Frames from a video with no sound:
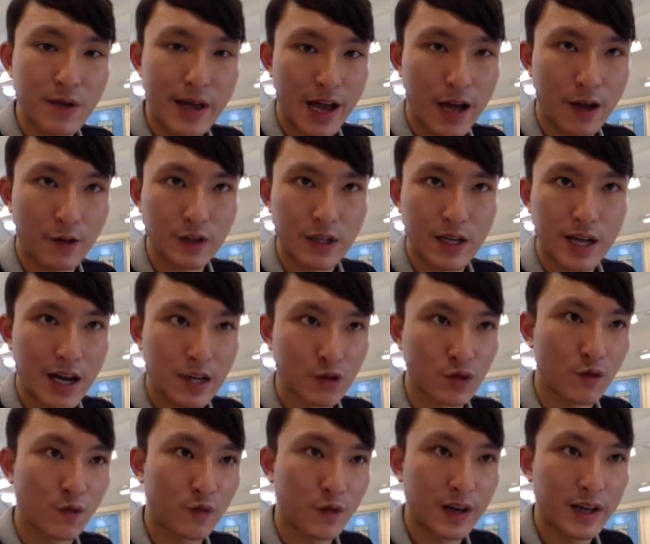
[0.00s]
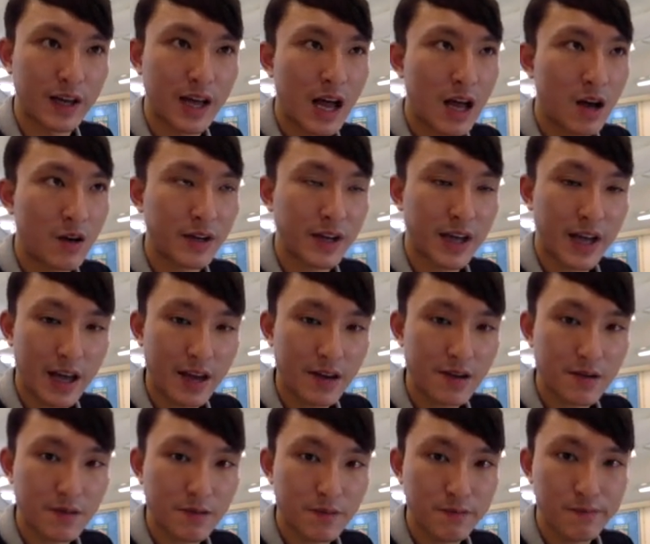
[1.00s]
have the hydrophilic ionic head?
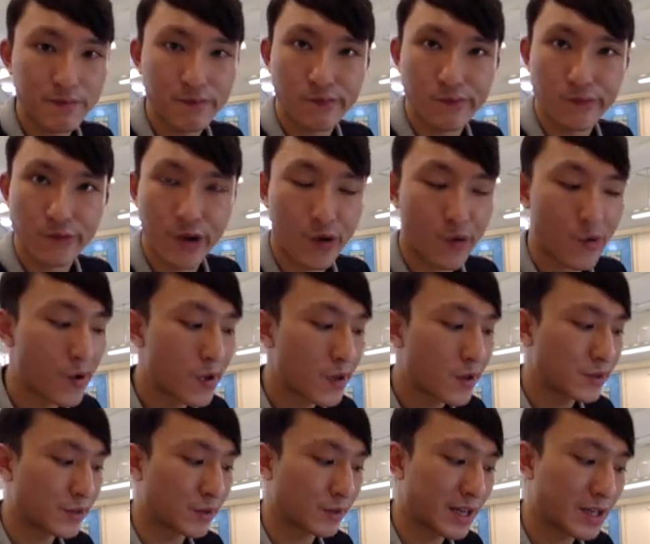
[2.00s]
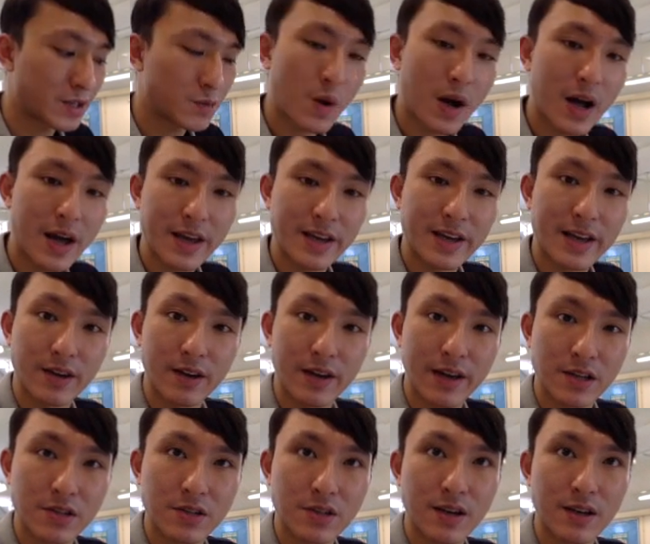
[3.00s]
No. So that's why it cannot
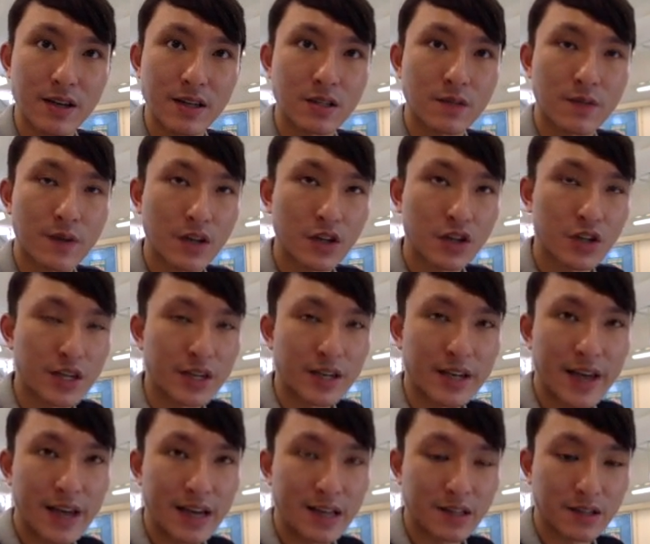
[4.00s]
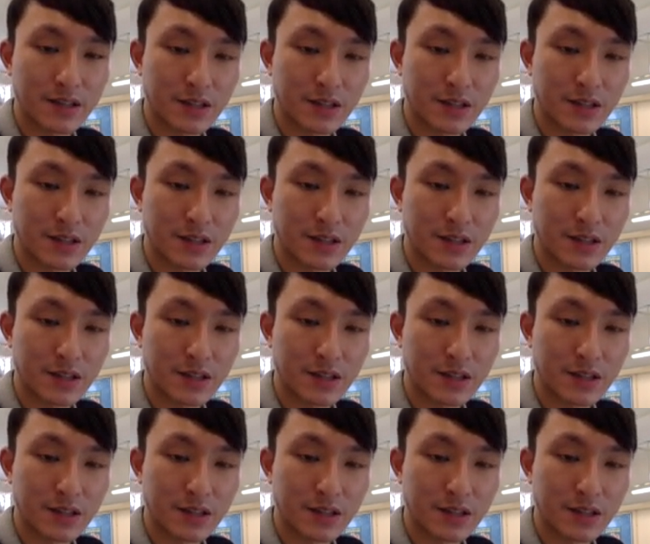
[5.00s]
exert its function as a